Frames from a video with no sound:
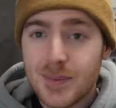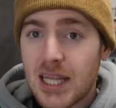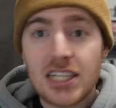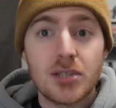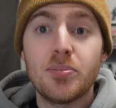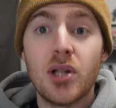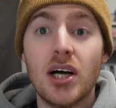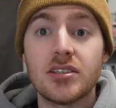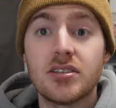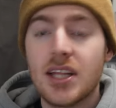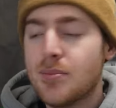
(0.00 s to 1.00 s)
That's a
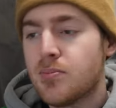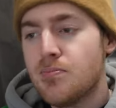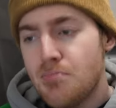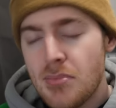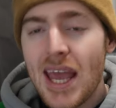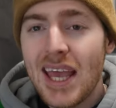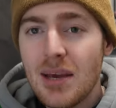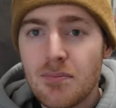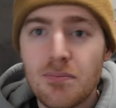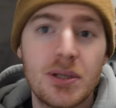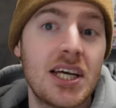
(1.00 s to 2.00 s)
plus. They may
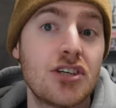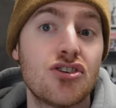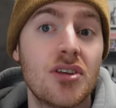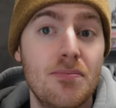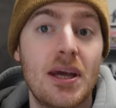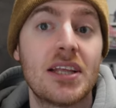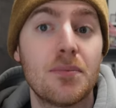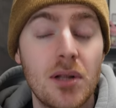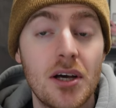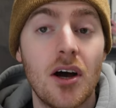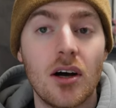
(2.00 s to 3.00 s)
potentially make the
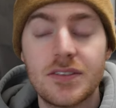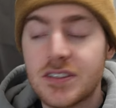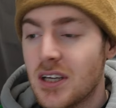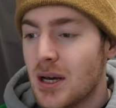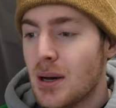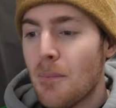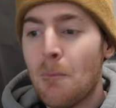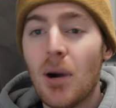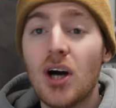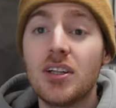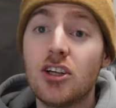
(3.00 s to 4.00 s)
playoffs.
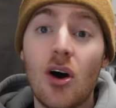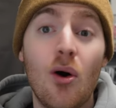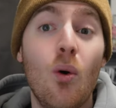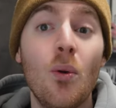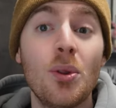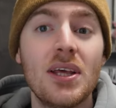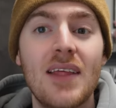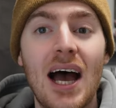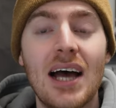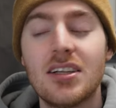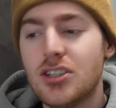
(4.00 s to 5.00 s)
But not only
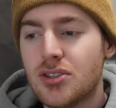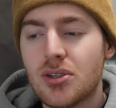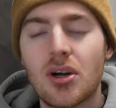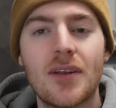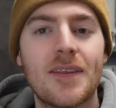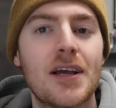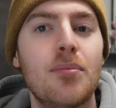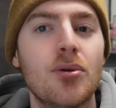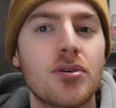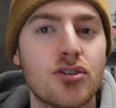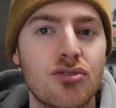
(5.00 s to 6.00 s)
that, you still got to think
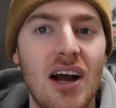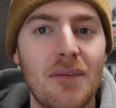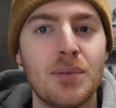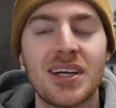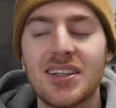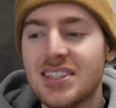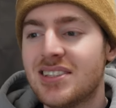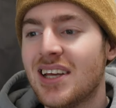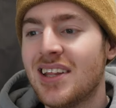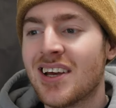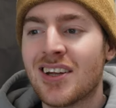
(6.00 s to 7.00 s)
about their draft pick. Let's
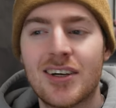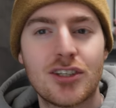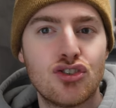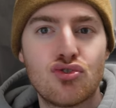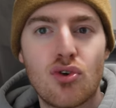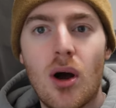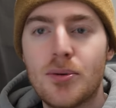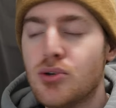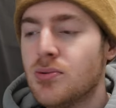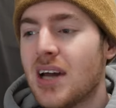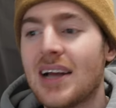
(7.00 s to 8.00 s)
say the Canucks drop
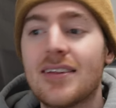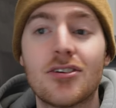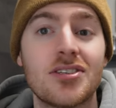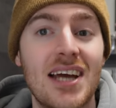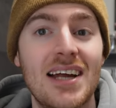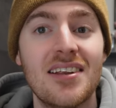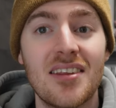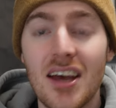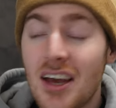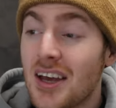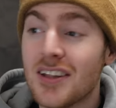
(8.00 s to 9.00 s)
to 9th or 10th.
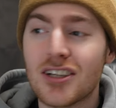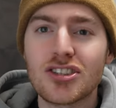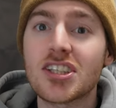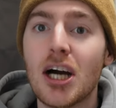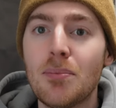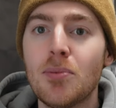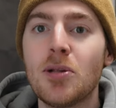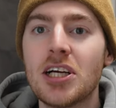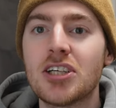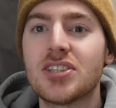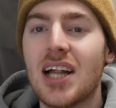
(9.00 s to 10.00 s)
There's a couple
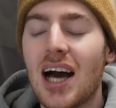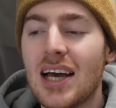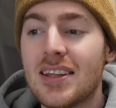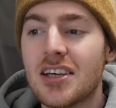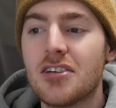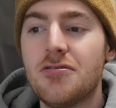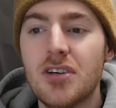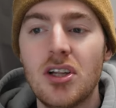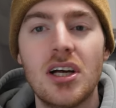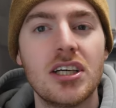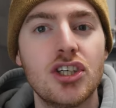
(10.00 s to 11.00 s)
players that I think
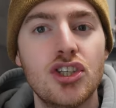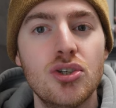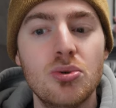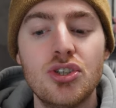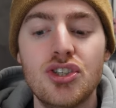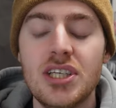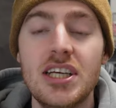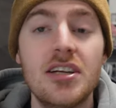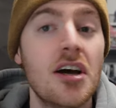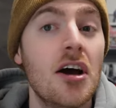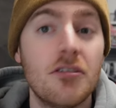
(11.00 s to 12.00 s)
fill a huge
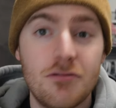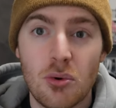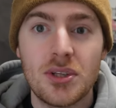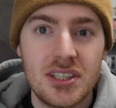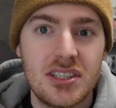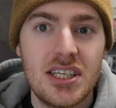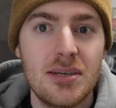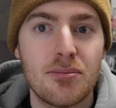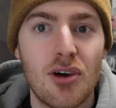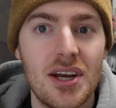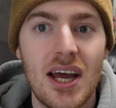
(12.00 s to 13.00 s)
need for this
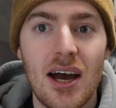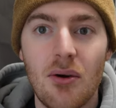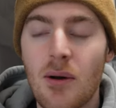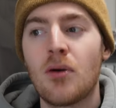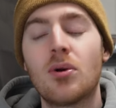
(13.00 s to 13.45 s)
team right now.